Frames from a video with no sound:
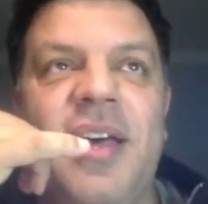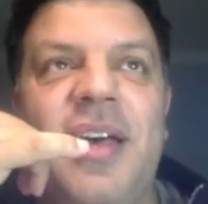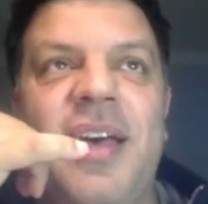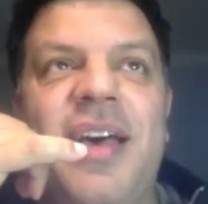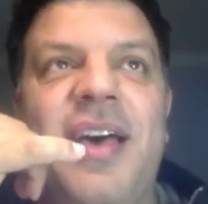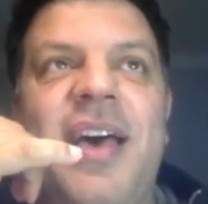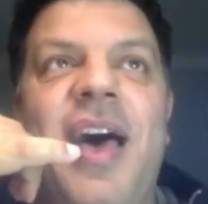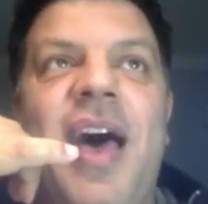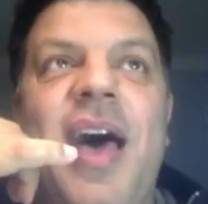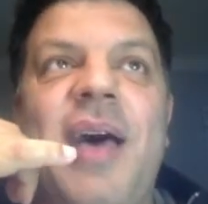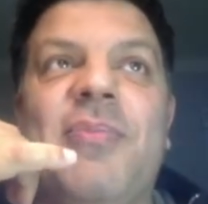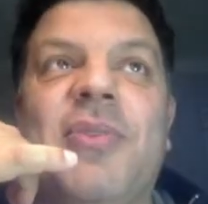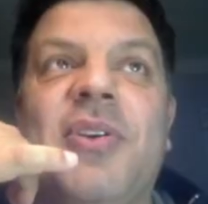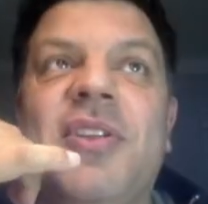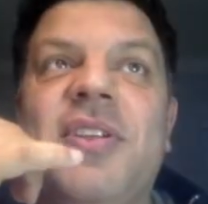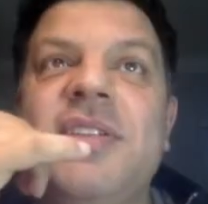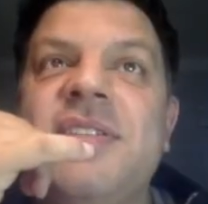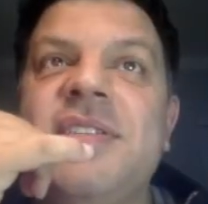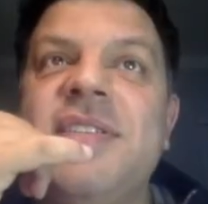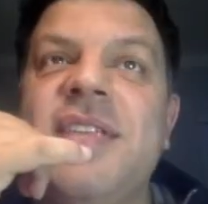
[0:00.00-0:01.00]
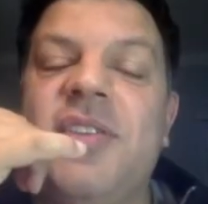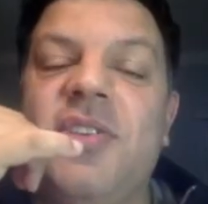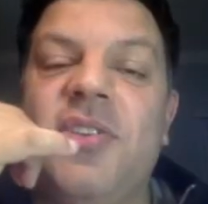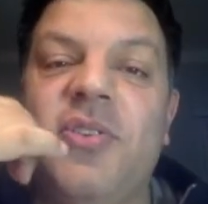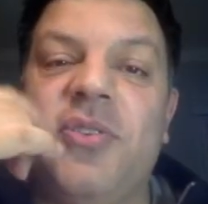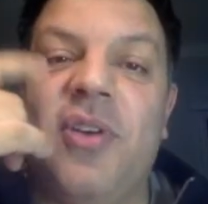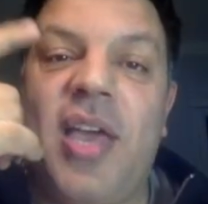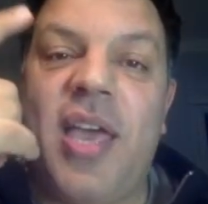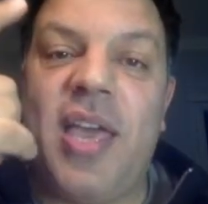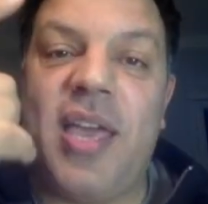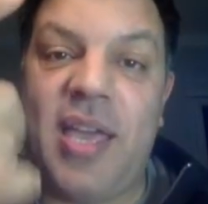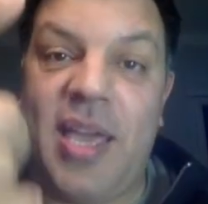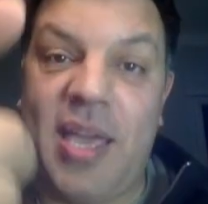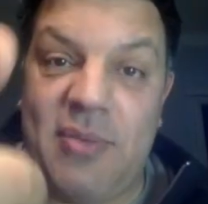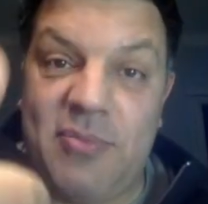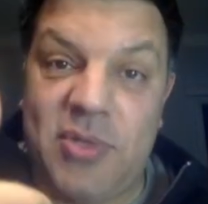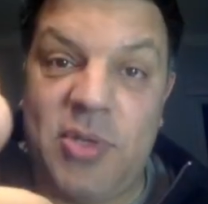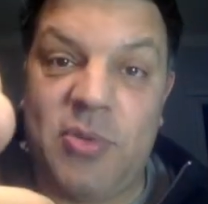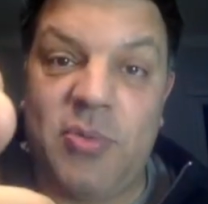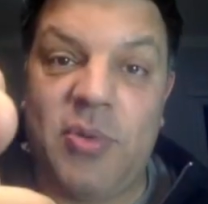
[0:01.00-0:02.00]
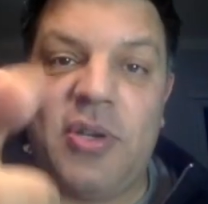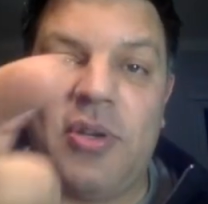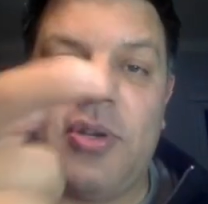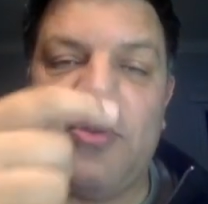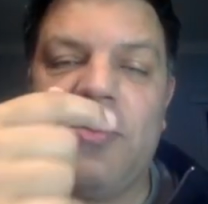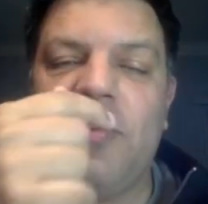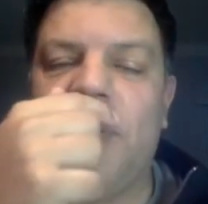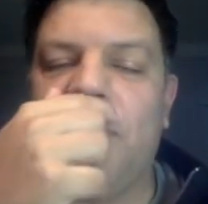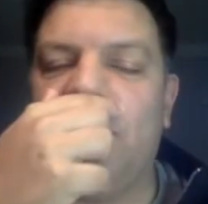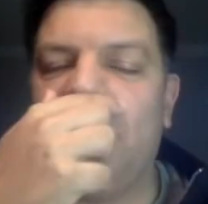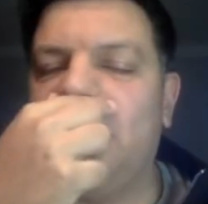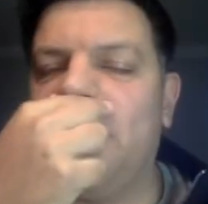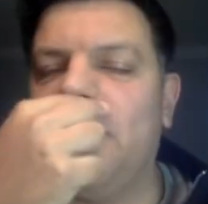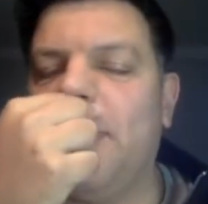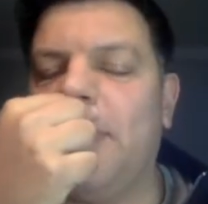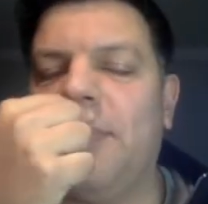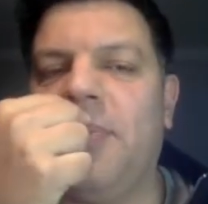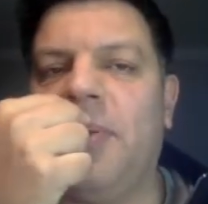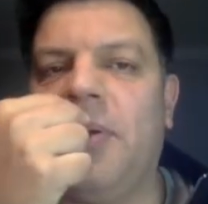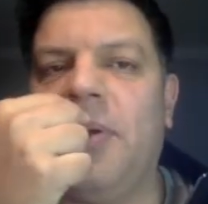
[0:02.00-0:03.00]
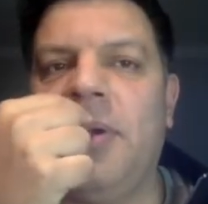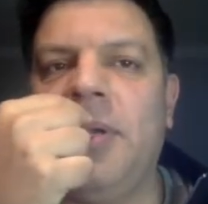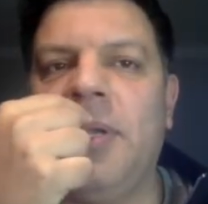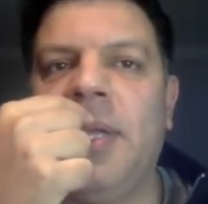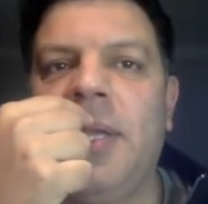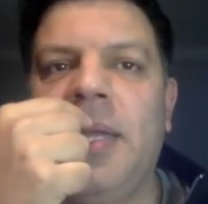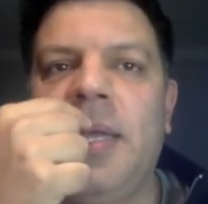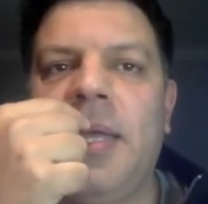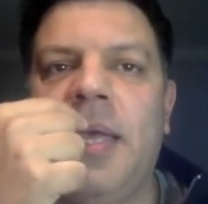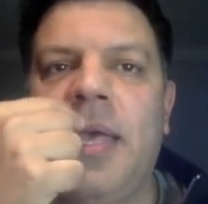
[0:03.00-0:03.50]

I'm going to send you a MT103 report,